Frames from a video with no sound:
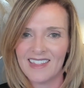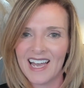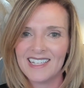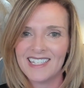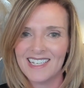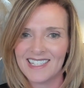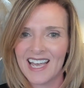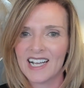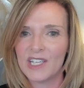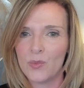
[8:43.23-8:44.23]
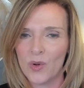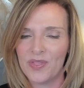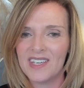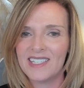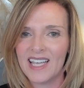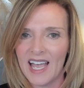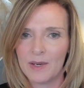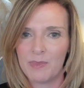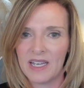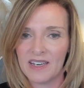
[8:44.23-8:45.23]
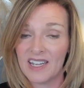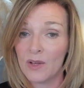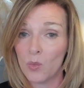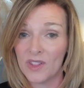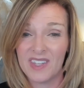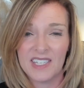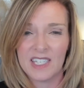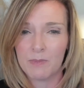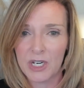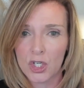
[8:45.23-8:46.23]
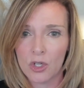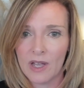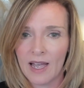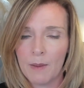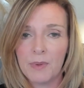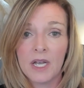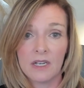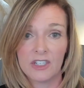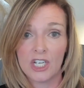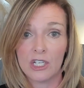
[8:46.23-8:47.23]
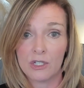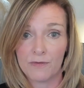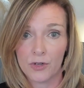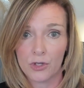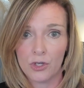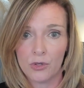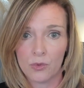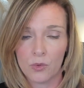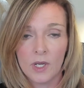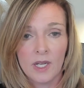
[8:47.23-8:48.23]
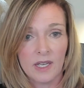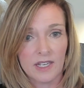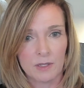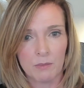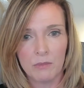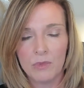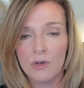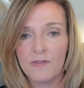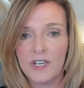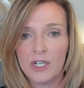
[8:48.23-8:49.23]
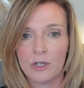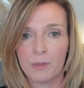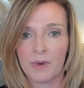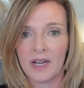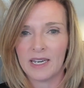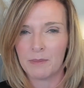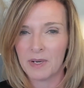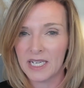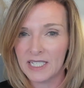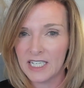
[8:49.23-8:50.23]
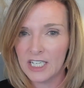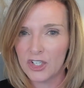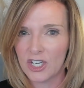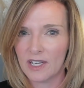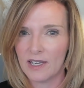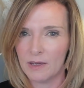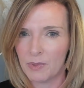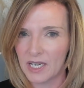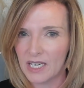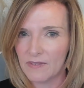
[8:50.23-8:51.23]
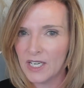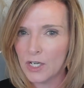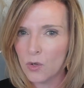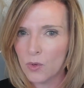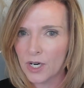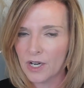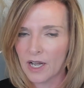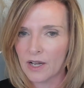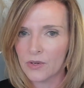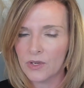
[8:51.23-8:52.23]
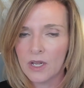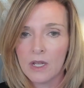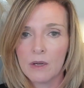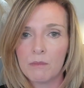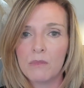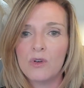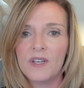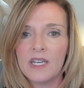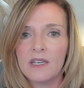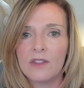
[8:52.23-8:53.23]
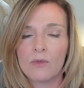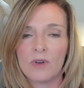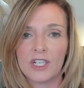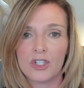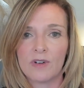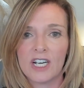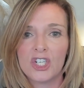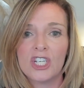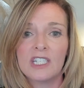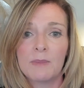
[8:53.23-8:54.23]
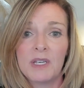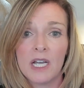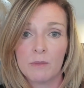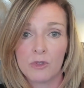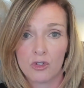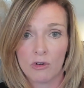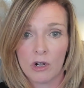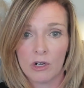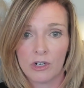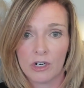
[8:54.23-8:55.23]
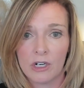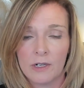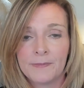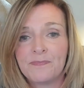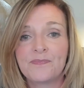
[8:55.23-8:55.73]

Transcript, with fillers: That's exactly what this headband and what this special app does for you. It's moving your brain by teaching it, by giving it a workout, moving it in the right direction to become stronger.